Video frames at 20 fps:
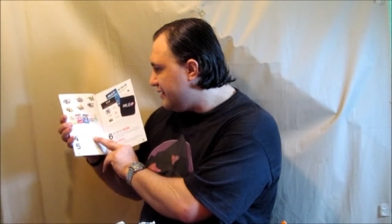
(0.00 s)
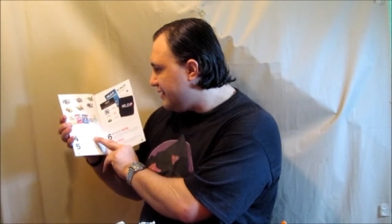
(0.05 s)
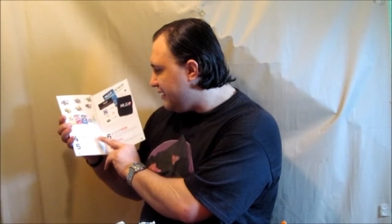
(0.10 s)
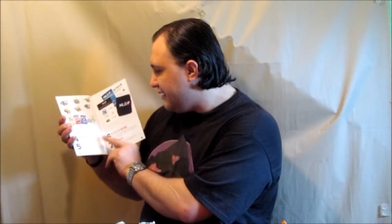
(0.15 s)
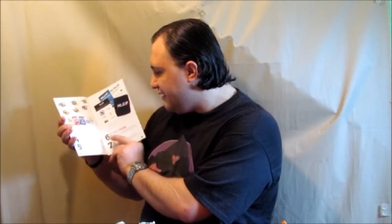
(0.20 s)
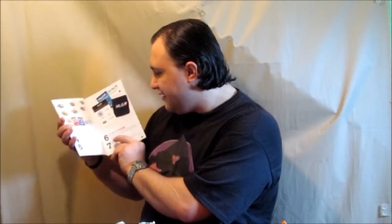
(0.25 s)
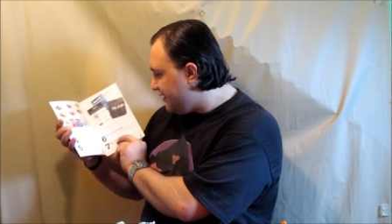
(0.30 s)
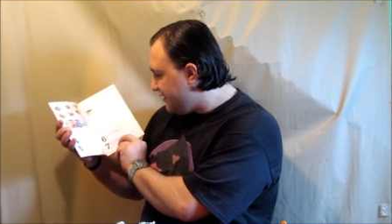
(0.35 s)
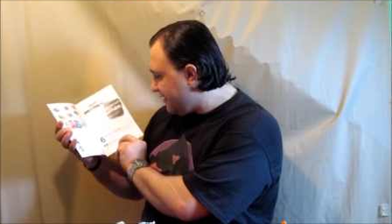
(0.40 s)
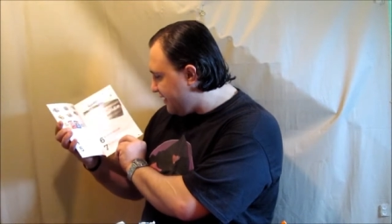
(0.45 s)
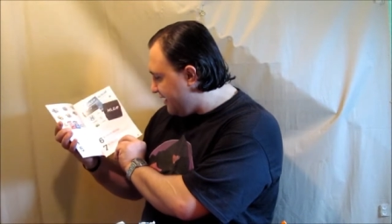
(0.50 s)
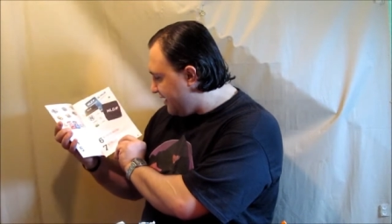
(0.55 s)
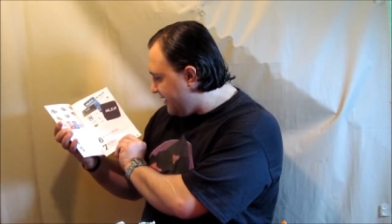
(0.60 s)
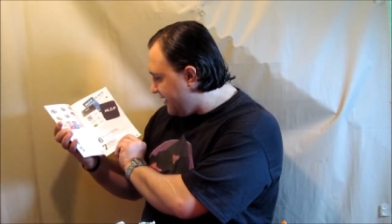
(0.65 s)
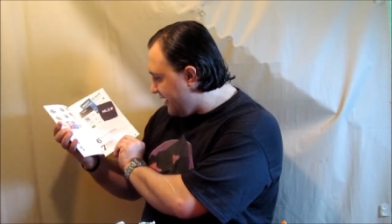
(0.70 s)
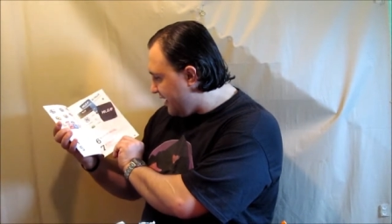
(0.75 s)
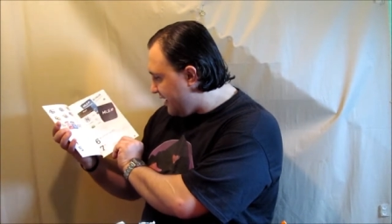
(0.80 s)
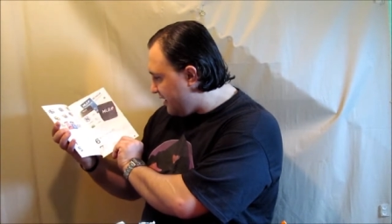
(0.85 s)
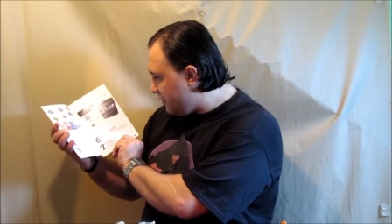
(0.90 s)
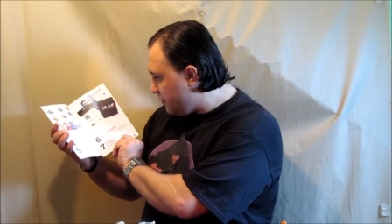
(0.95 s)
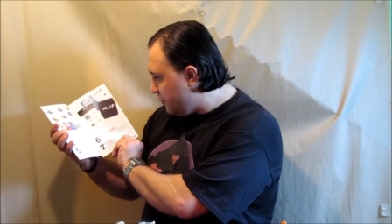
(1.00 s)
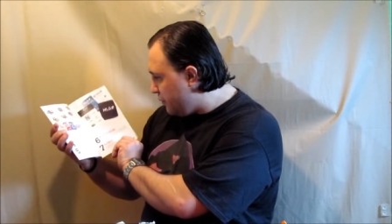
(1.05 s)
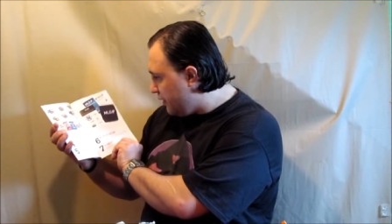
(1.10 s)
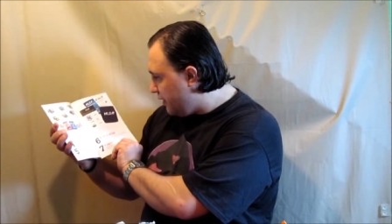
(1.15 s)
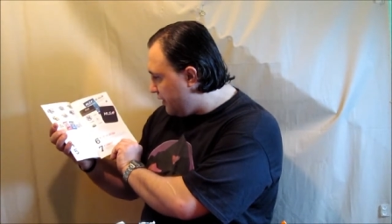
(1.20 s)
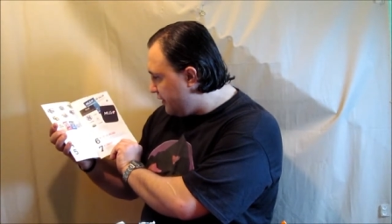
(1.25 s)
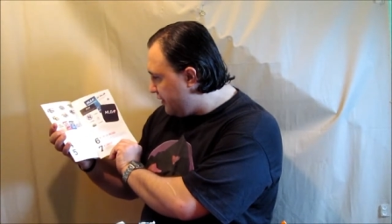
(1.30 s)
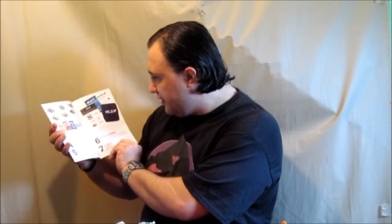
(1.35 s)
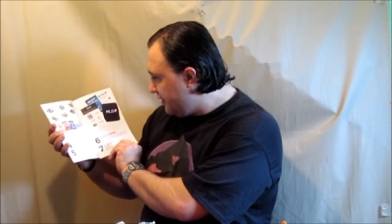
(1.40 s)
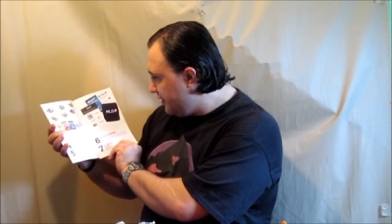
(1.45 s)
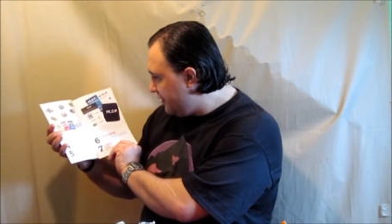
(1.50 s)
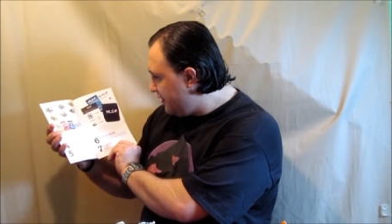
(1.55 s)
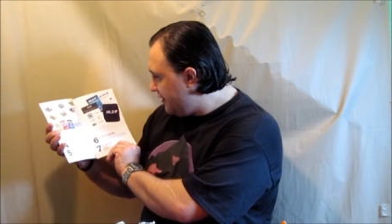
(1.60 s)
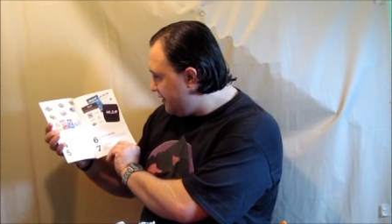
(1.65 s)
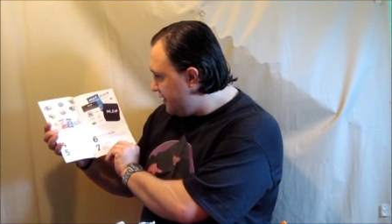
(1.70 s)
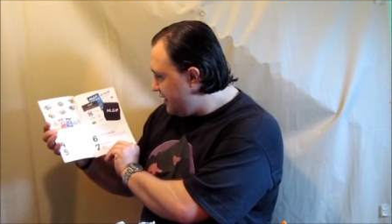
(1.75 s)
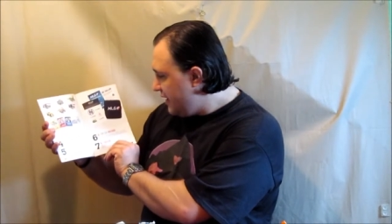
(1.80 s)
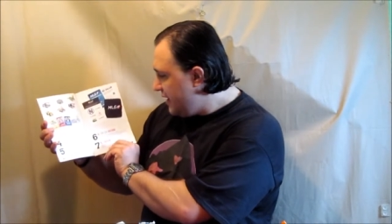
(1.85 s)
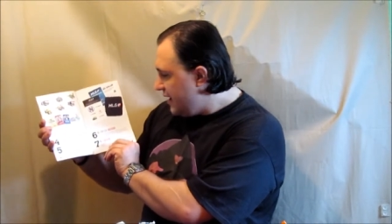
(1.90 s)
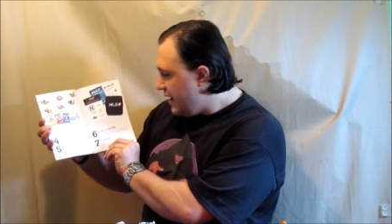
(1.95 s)
Seriously? Hex bugs?
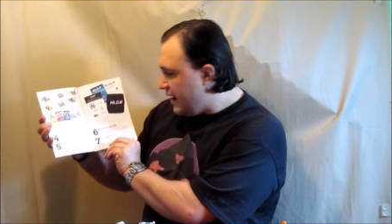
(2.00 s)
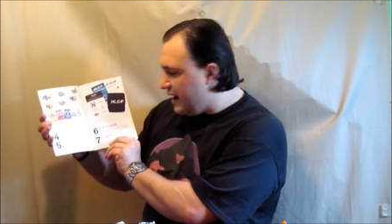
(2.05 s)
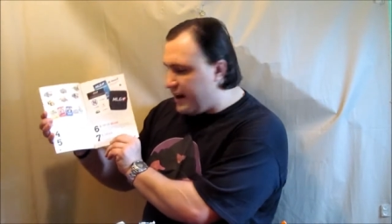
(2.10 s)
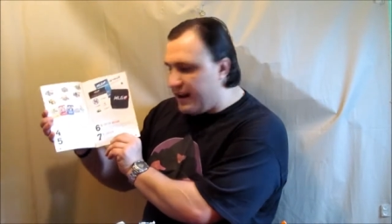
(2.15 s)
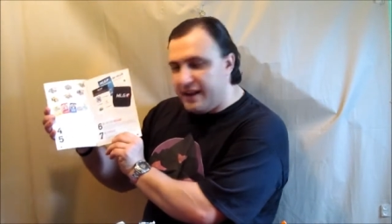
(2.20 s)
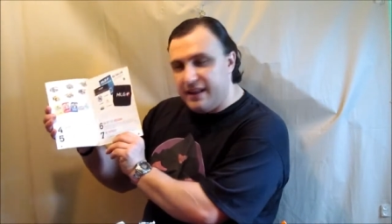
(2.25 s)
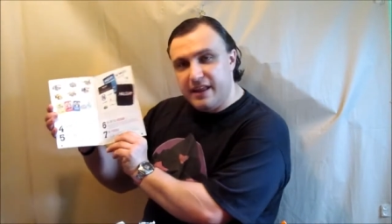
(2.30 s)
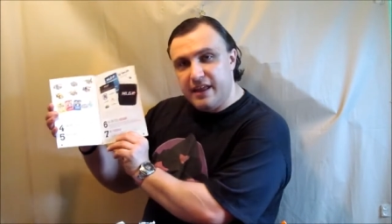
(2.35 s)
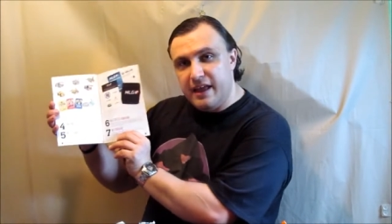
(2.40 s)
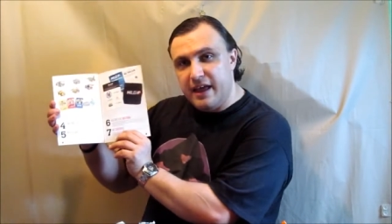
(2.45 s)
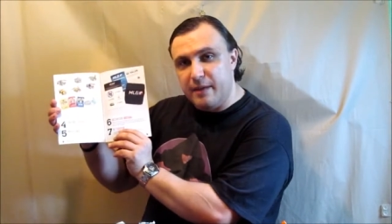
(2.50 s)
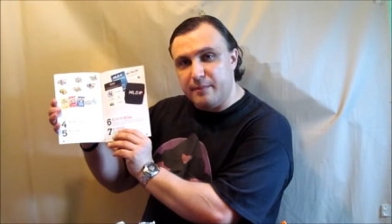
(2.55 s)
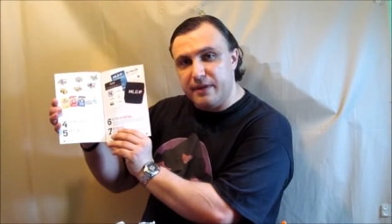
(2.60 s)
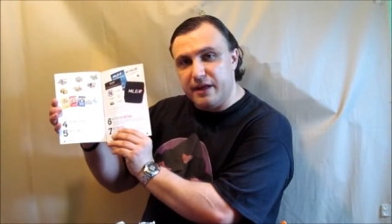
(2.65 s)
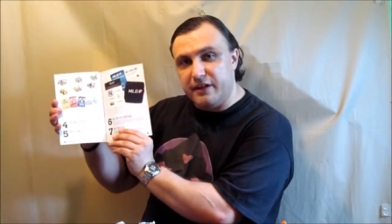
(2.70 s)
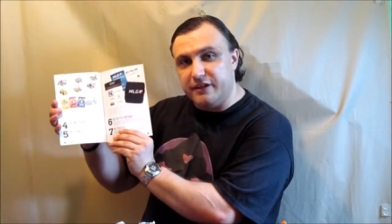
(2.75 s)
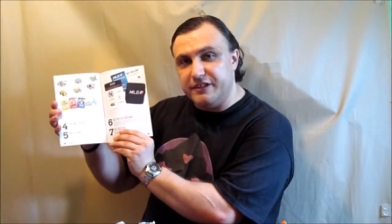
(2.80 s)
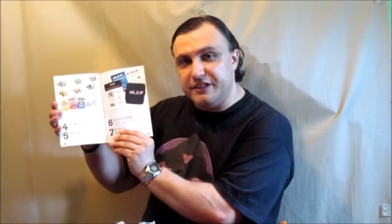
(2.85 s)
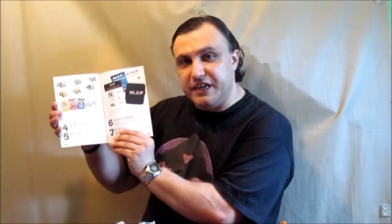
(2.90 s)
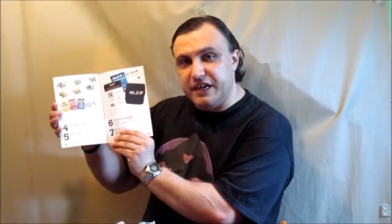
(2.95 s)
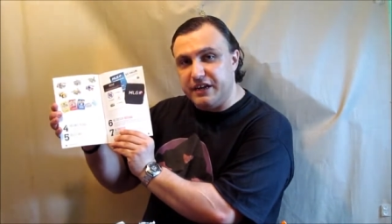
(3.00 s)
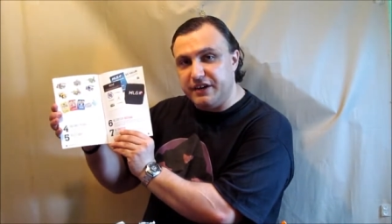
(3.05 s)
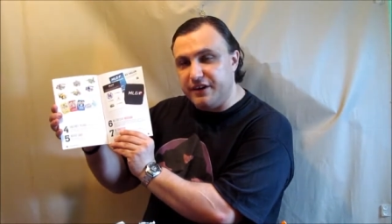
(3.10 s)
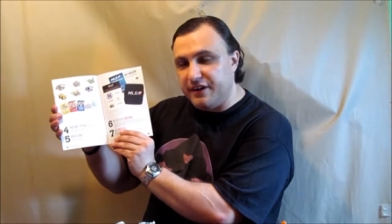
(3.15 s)
And then the MLG